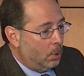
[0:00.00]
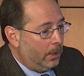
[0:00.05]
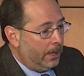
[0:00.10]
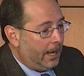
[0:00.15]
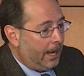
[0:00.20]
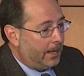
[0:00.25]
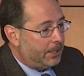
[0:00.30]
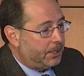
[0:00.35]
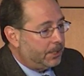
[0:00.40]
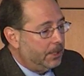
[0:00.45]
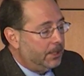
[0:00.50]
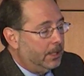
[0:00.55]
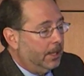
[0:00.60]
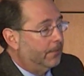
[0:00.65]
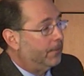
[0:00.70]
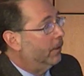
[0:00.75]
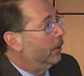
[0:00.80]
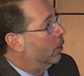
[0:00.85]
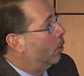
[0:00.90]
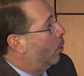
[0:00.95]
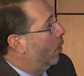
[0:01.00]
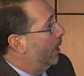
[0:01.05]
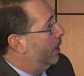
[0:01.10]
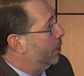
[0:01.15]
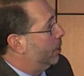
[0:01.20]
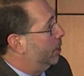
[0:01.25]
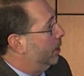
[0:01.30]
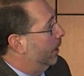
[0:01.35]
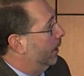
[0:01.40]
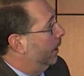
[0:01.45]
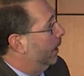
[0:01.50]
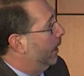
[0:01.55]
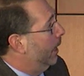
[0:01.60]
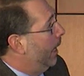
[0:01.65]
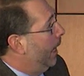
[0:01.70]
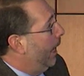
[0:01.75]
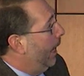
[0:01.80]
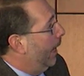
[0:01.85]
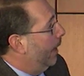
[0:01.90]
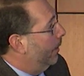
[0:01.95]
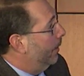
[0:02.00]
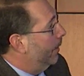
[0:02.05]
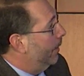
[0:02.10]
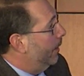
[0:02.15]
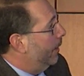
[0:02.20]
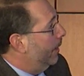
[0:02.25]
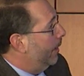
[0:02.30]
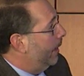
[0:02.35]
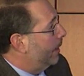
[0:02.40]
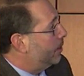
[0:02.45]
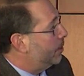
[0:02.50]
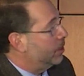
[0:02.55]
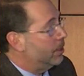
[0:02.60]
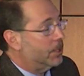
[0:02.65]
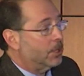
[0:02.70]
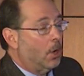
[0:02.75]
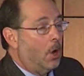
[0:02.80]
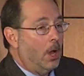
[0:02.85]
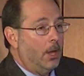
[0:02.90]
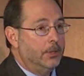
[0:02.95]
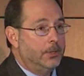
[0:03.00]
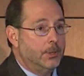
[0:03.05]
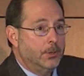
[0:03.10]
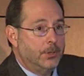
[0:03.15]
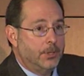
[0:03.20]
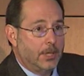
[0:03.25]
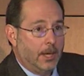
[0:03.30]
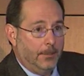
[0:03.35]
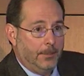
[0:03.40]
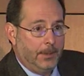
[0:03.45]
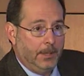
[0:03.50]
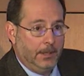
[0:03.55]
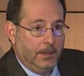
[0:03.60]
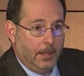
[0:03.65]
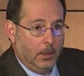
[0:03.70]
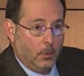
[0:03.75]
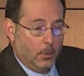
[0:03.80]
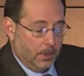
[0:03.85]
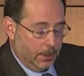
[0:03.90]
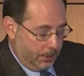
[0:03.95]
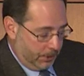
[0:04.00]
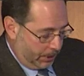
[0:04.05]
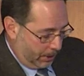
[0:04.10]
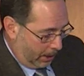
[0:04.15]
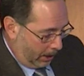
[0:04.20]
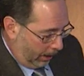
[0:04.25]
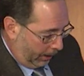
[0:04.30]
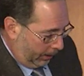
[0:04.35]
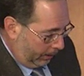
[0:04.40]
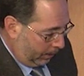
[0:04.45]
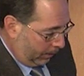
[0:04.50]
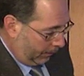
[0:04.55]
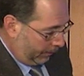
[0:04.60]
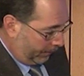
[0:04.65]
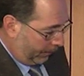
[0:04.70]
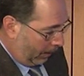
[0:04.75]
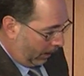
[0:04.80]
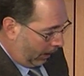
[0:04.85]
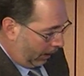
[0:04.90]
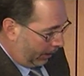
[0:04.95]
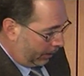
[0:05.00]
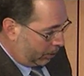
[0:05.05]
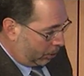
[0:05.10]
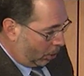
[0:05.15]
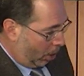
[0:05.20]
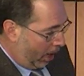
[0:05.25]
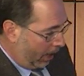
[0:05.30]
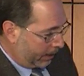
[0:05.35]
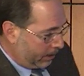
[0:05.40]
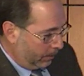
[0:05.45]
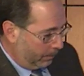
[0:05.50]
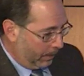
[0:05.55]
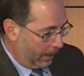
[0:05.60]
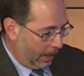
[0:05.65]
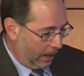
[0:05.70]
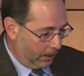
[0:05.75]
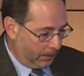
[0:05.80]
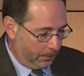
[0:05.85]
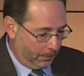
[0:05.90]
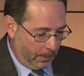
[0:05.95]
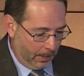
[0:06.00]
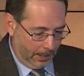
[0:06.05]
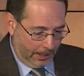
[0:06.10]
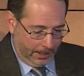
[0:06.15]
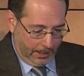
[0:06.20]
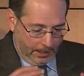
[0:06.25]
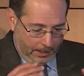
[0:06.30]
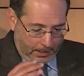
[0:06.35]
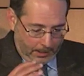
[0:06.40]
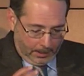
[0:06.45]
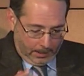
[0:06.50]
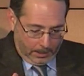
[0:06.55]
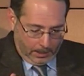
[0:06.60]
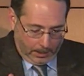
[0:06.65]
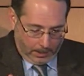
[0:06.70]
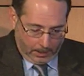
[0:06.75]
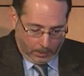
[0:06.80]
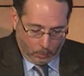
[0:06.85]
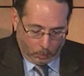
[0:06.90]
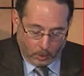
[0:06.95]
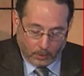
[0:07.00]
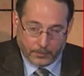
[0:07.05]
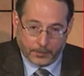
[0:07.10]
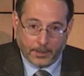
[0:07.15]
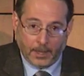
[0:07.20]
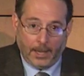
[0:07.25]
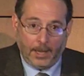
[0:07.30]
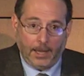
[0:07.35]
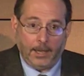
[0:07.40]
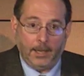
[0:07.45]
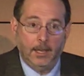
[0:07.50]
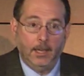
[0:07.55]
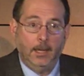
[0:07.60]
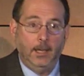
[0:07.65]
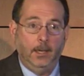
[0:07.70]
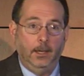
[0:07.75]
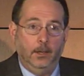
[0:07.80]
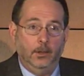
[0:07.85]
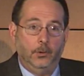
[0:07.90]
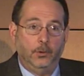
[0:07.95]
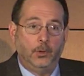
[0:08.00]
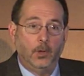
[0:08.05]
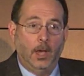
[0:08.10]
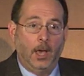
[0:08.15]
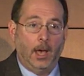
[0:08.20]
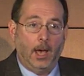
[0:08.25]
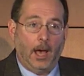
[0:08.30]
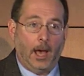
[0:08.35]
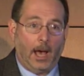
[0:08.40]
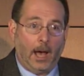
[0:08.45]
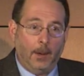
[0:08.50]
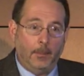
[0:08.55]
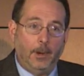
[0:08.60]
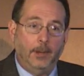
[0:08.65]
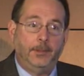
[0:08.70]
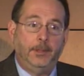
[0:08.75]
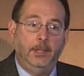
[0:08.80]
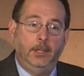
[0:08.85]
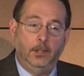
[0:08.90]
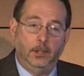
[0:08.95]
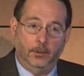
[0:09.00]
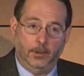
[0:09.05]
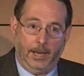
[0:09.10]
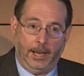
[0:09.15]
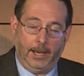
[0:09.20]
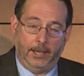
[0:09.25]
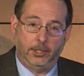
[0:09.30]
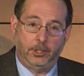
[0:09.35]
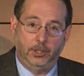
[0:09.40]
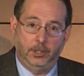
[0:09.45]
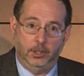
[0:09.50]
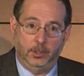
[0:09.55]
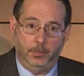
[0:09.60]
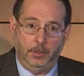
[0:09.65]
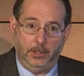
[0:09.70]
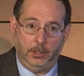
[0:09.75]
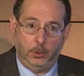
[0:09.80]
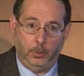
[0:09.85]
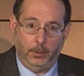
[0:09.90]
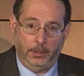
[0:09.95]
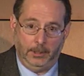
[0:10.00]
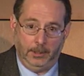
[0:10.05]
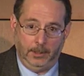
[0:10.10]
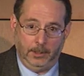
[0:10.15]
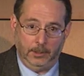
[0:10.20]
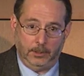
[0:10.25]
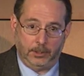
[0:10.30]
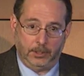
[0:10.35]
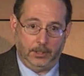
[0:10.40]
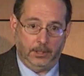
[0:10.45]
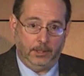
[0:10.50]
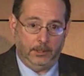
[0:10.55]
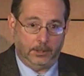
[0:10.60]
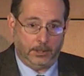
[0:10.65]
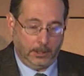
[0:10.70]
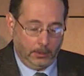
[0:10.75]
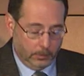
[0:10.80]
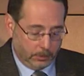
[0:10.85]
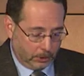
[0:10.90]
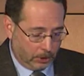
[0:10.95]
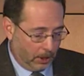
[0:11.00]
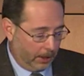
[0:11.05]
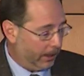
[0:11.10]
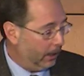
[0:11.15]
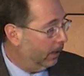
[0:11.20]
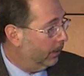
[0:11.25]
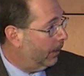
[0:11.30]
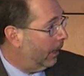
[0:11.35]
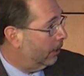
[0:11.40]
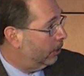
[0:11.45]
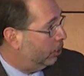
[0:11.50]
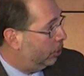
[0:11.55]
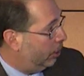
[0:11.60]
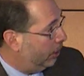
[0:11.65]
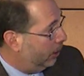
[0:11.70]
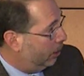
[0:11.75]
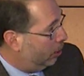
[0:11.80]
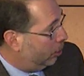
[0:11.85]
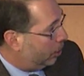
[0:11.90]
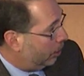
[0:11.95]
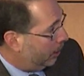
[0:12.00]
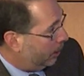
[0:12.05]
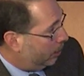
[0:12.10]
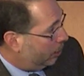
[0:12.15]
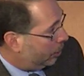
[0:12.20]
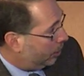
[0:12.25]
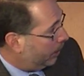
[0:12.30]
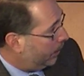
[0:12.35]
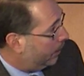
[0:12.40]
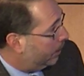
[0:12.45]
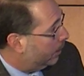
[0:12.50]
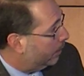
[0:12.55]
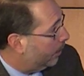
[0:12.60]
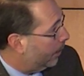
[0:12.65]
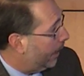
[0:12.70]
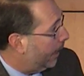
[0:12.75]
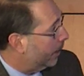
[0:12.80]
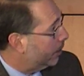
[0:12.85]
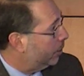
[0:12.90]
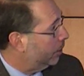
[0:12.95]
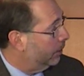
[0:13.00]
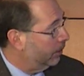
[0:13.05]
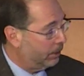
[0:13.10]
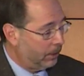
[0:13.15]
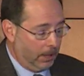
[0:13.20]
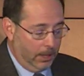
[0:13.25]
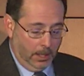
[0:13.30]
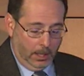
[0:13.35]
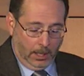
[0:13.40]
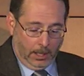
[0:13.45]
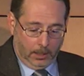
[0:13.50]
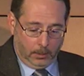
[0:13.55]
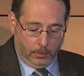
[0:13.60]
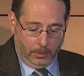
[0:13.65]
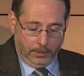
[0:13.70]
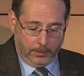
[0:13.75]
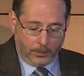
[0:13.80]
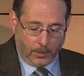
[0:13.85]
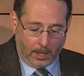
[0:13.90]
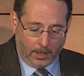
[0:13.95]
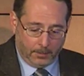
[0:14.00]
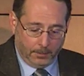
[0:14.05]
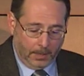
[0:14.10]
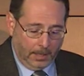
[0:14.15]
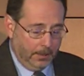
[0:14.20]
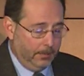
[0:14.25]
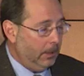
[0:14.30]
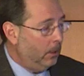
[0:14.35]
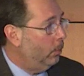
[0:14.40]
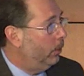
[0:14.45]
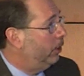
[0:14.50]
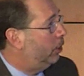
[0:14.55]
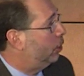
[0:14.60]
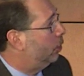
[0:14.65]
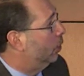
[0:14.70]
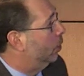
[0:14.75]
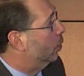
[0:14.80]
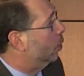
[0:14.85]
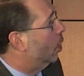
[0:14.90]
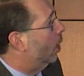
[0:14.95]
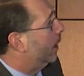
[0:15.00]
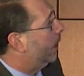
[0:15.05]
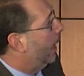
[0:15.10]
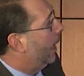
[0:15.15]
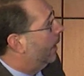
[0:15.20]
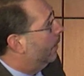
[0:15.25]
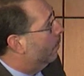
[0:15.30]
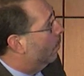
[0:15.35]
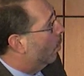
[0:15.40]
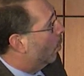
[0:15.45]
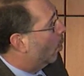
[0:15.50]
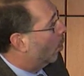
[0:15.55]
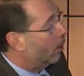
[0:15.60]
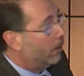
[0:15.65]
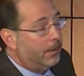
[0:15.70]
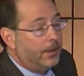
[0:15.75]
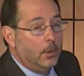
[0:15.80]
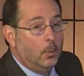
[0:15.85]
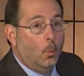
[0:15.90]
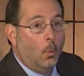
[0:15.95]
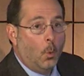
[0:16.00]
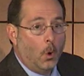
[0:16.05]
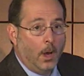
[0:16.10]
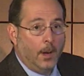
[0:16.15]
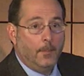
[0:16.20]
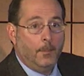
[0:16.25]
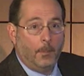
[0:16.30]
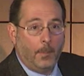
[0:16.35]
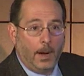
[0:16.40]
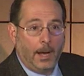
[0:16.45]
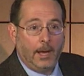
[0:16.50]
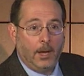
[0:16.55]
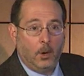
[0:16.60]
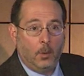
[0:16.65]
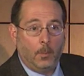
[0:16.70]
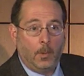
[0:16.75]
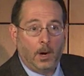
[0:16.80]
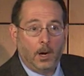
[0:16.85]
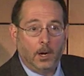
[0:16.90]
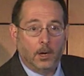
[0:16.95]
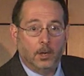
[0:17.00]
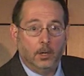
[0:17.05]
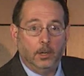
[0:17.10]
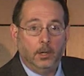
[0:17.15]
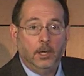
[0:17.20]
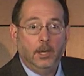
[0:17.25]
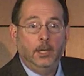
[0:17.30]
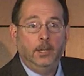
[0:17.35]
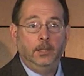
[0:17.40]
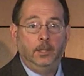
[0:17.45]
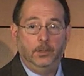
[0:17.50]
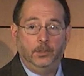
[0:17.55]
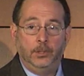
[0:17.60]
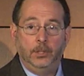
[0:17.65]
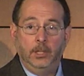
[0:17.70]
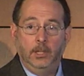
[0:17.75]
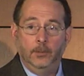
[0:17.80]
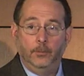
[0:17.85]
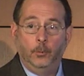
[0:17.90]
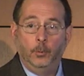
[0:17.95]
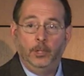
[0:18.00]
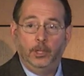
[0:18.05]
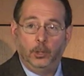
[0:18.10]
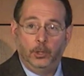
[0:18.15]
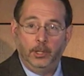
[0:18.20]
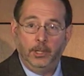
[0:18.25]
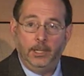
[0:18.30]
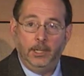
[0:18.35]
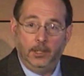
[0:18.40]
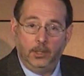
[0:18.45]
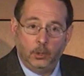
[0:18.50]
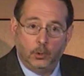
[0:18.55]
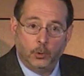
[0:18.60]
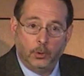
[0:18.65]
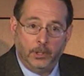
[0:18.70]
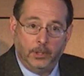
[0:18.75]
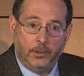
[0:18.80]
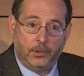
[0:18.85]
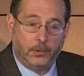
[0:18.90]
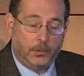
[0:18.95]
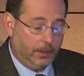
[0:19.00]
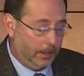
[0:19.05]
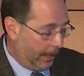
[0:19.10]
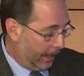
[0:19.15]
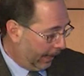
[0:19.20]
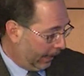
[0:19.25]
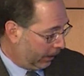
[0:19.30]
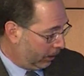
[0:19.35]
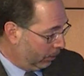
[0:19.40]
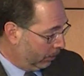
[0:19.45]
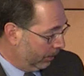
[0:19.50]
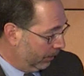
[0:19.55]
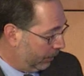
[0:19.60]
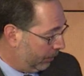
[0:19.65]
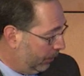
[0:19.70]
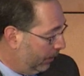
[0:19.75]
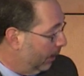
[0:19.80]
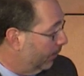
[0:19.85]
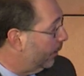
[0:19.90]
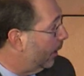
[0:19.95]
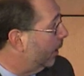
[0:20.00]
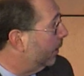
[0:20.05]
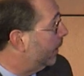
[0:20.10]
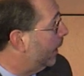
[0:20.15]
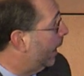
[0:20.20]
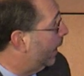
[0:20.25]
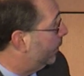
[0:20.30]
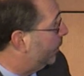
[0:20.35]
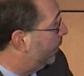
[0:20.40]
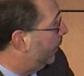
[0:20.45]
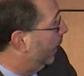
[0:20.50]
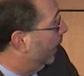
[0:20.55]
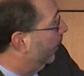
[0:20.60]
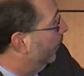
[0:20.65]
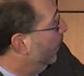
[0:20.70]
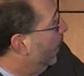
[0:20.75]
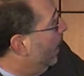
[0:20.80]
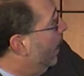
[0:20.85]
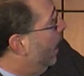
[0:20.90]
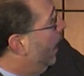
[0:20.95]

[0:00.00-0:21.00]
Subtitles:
we asked a different question, and this is also something that was kind of talked about by Wolfgang, is how about the interactions between these things? He was talking about gene-gene-gene interactions, and we thought maybe we should look at more than one biomarker to see if we could increase the accuracy of our testing.